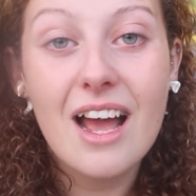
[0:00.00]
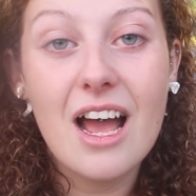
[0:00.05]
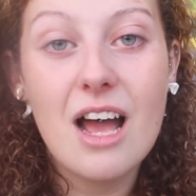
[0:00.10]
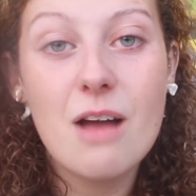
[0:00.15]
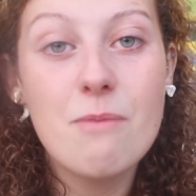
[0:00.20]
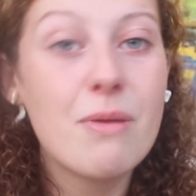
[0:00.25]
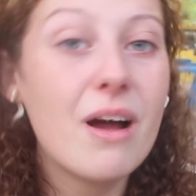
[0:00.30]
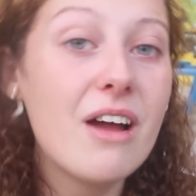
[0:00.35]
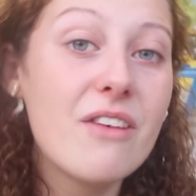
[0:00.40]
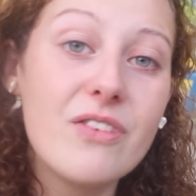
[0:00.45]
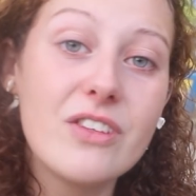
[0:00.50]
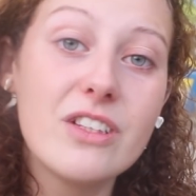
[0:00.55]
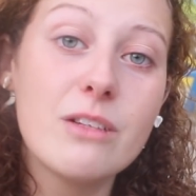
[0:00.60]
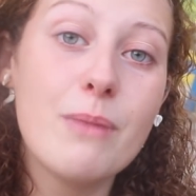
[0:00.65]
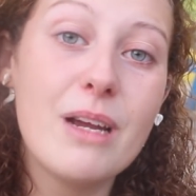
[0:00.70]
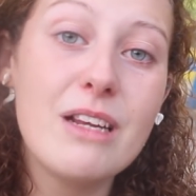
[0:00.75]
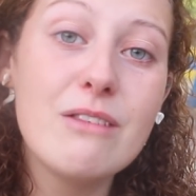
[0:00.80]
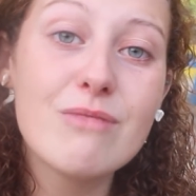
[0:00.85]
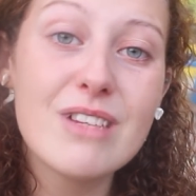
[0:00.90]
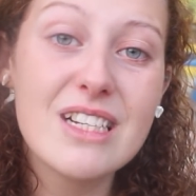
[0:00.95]
But I think the
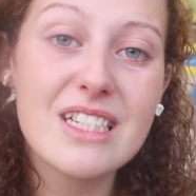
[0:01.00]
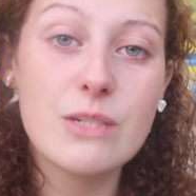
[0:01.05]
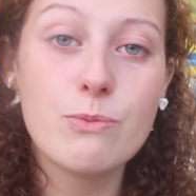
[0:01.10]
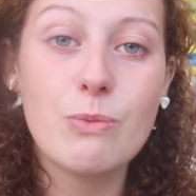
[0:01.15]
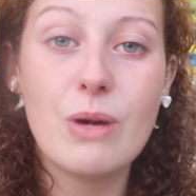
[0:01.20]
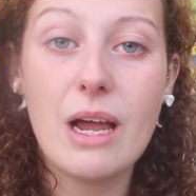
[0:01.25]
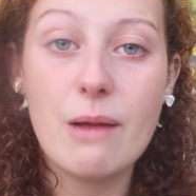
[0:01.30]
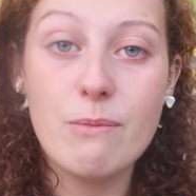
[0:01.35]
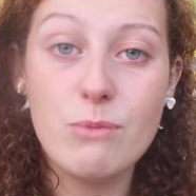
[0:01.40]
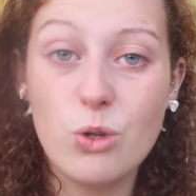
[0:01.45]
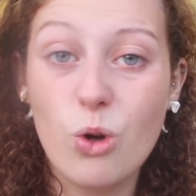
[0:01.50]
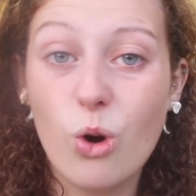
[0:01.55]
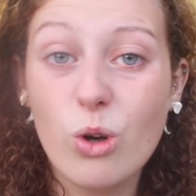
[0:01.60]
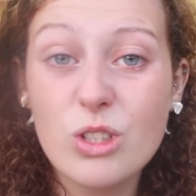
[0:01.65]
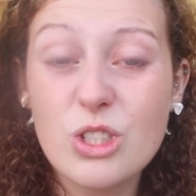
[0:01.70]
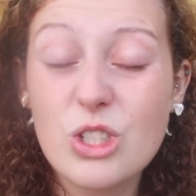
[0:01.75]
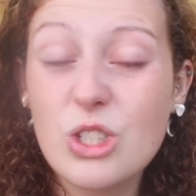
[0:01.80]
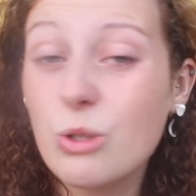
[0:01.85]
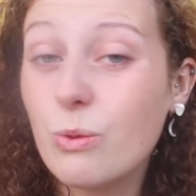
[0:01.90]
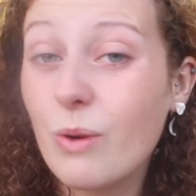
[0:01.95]
main reason why I'm
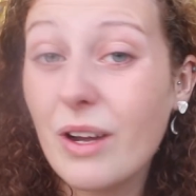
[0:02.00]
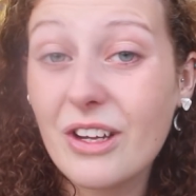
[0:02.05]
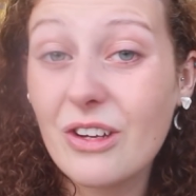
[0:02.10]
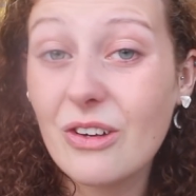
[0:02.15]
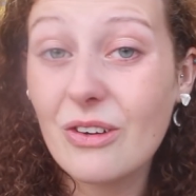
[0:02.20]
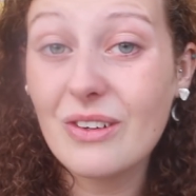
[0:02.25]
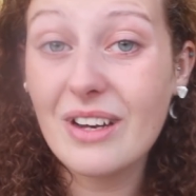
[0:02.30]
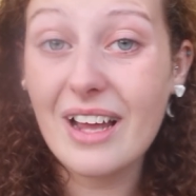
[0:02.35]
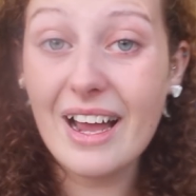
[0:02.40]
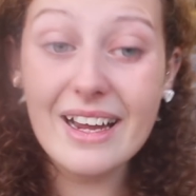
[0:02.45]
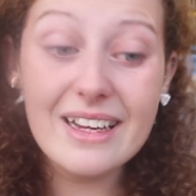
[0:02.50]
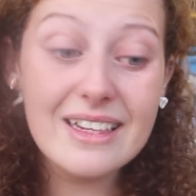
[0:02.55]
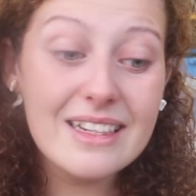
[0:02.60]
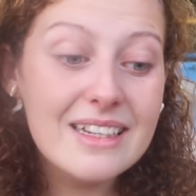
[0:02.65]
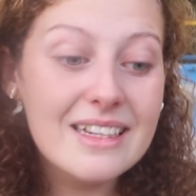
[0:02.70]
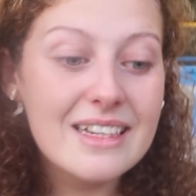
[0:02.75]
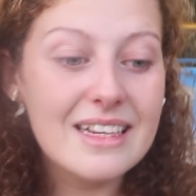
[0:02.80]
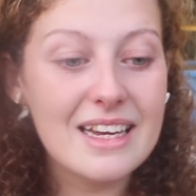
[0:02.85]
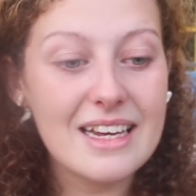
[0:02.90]
not still working online